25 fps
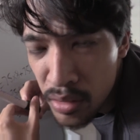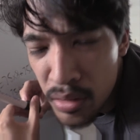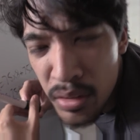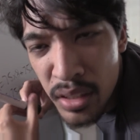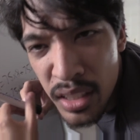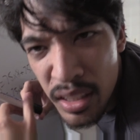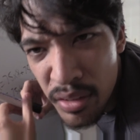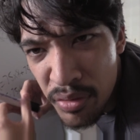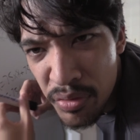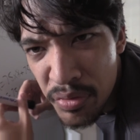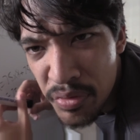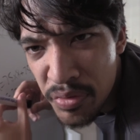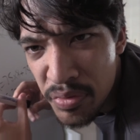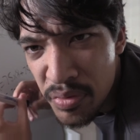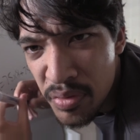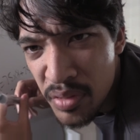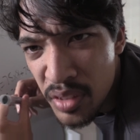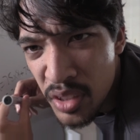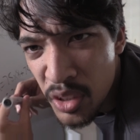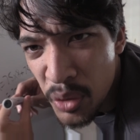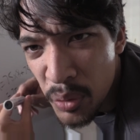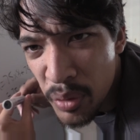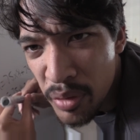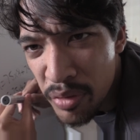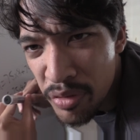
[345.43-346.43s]
If
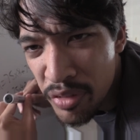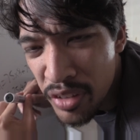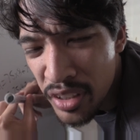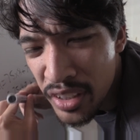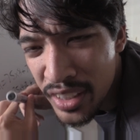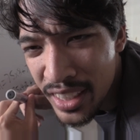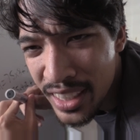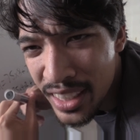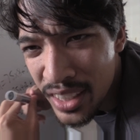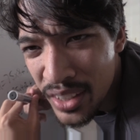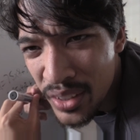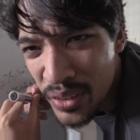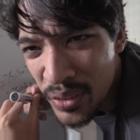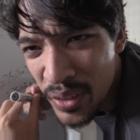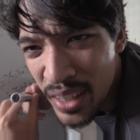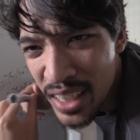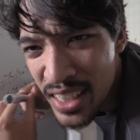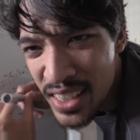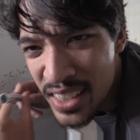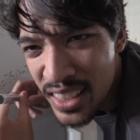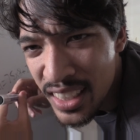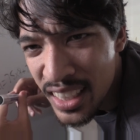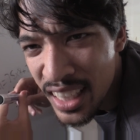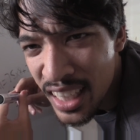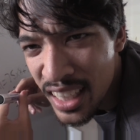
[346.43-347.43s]
you were feeling
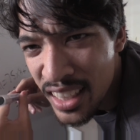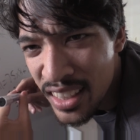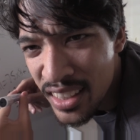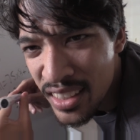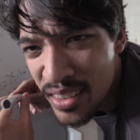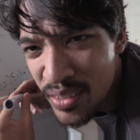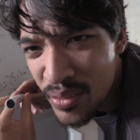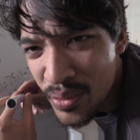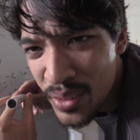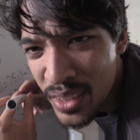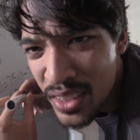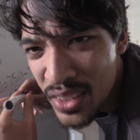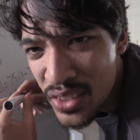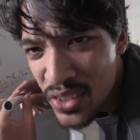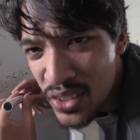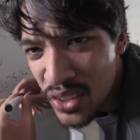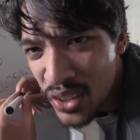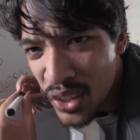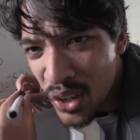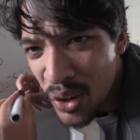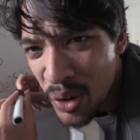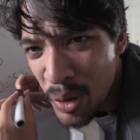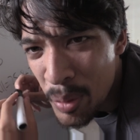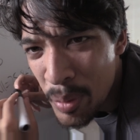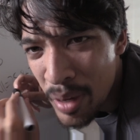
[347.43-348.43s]
crazy and wanted to
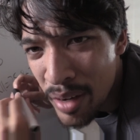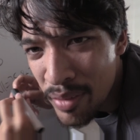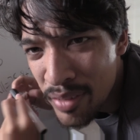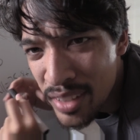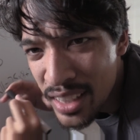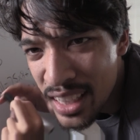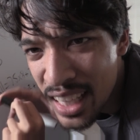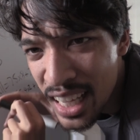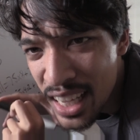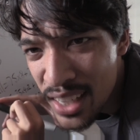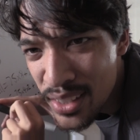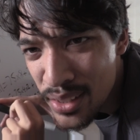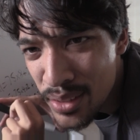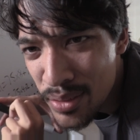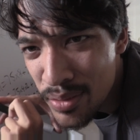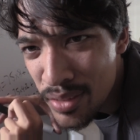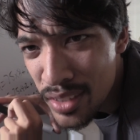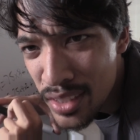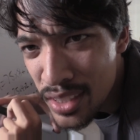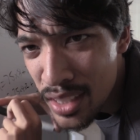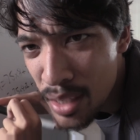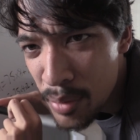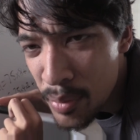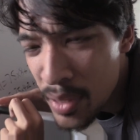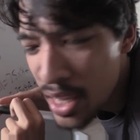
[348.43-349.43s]
go above 1,000 for
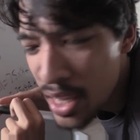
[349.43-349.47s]
some...